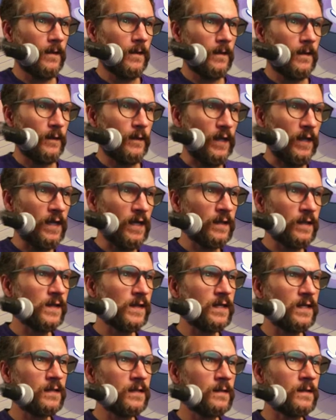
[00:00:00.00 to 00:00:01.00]
And
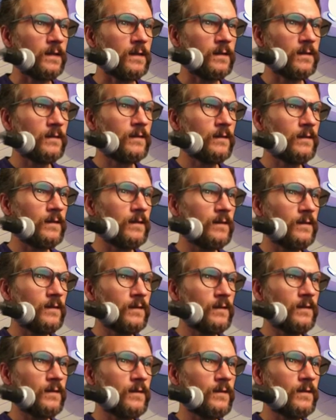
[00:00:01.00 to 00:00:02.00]
then
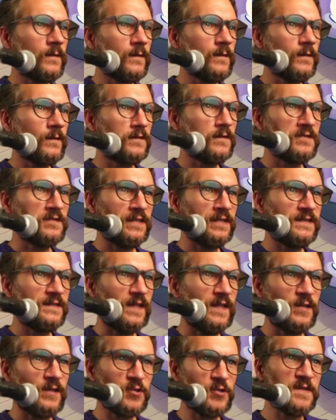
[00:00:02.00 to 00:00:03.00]
it's
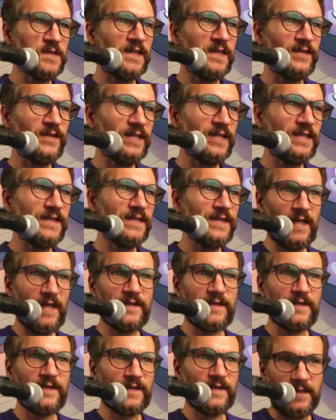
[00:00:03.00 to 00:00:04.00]
interesting that he
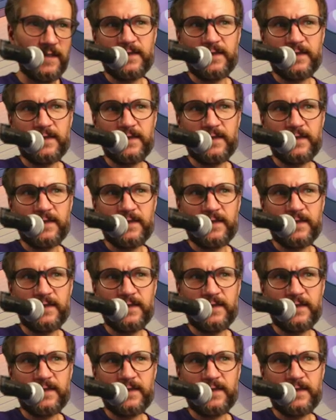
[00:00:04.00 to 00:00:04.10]
says it's going